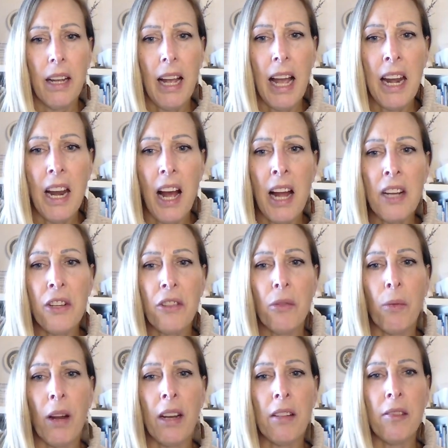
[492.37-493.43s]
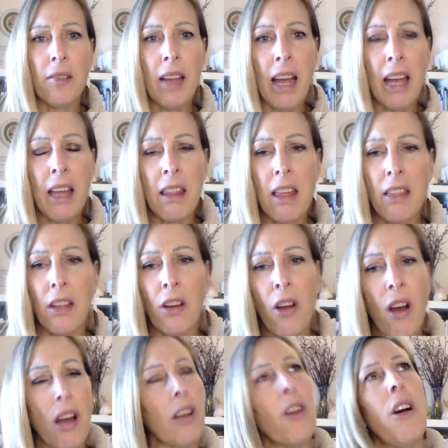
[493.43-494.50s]
And I just want to say that the
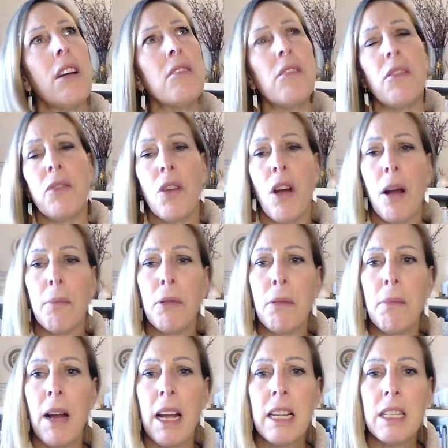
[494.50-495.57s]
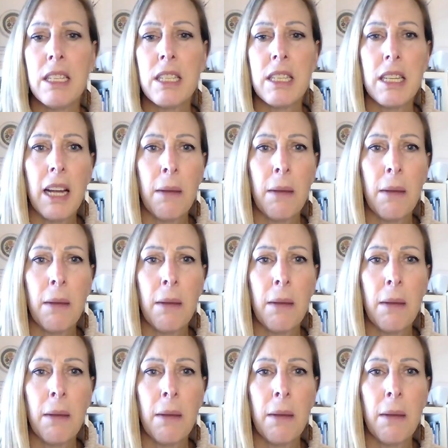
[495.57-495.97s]
cost of compromise